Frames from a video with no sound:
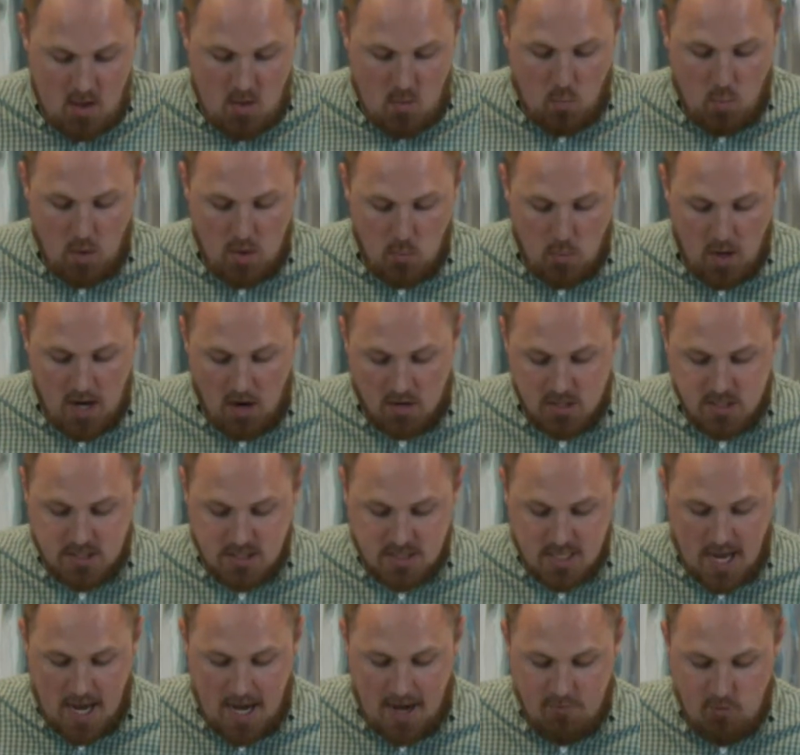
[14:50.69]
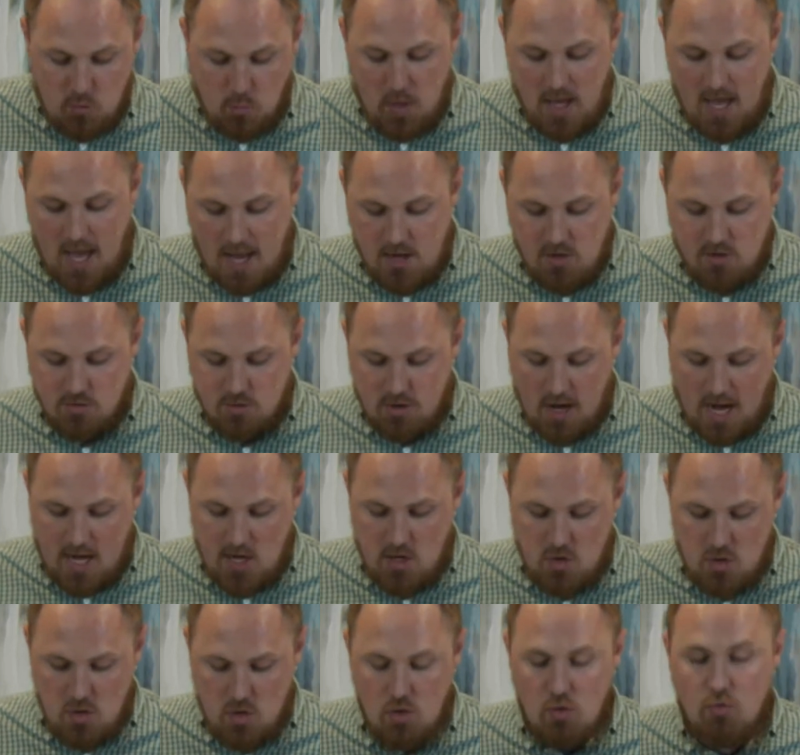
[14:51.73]
When we are saved, we enter a
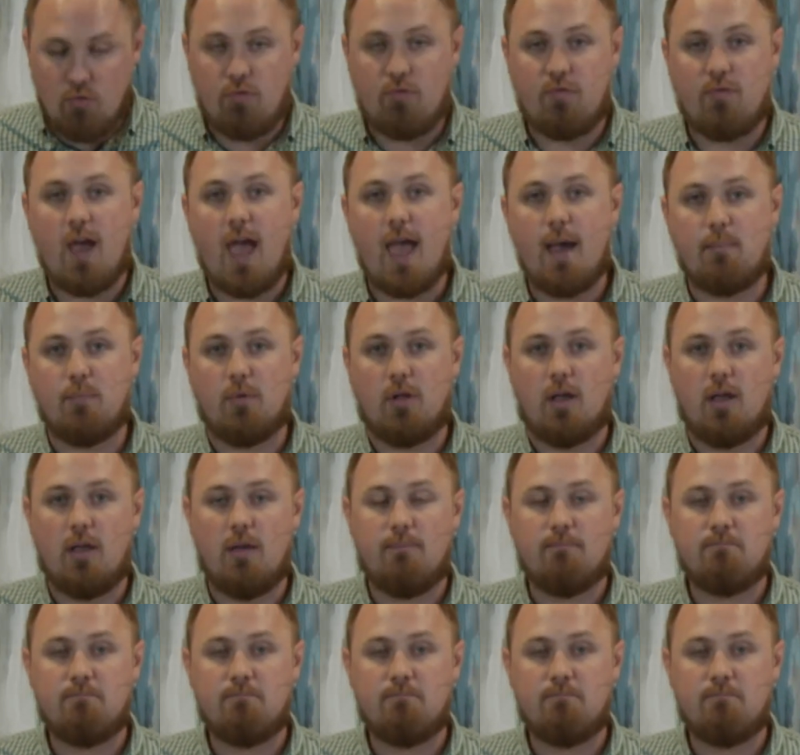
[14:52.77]
new family.